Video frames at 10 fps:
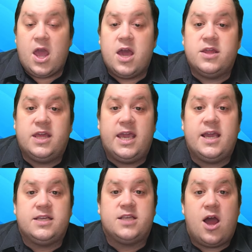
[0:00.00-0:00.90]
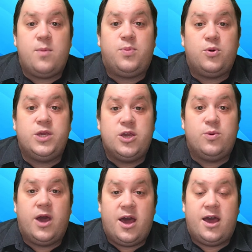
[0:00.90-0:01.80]
The example you
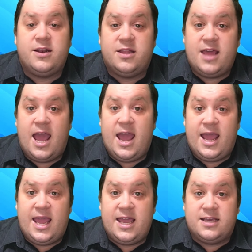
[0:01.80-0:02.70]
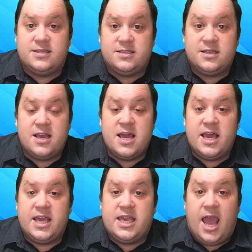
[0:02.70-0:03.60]
heard there is,
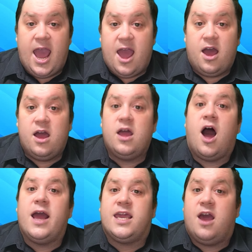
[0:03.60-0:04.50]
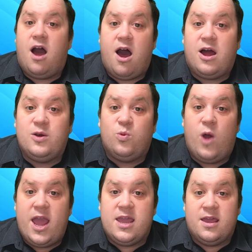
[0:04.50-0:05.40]
yeah, I can't
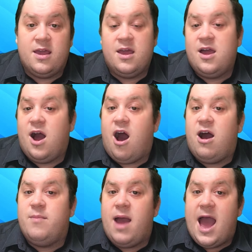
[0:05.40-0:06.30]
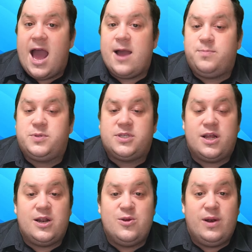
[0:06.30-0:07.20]
wait. I'm
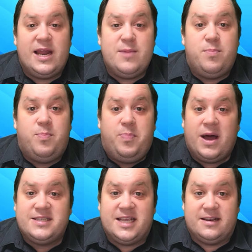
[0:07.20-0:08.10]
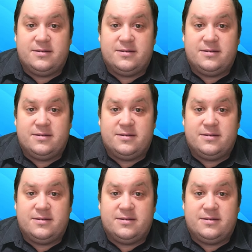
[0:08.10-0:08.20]
absolutely buzzing.